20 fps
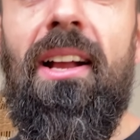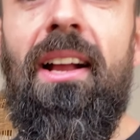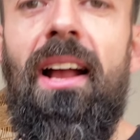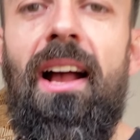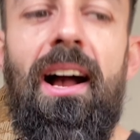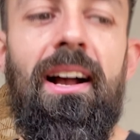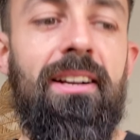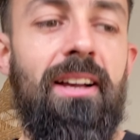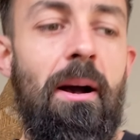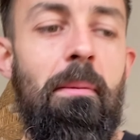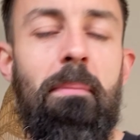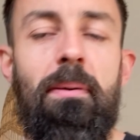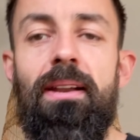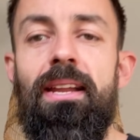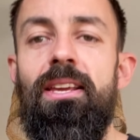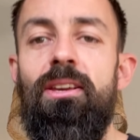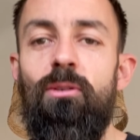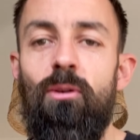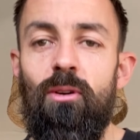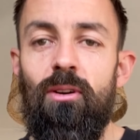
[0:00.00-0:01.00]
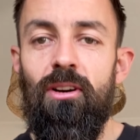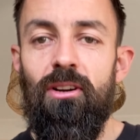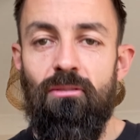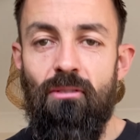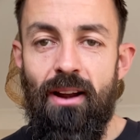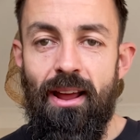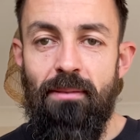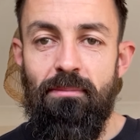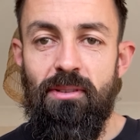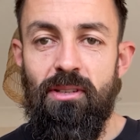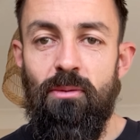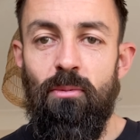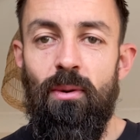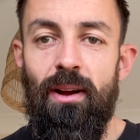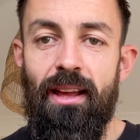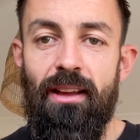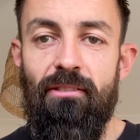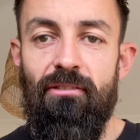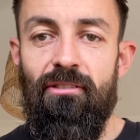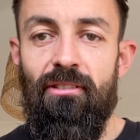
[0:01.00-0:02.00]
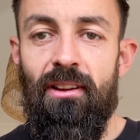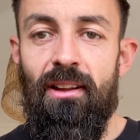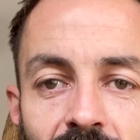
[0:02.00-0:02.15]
accompany your grips with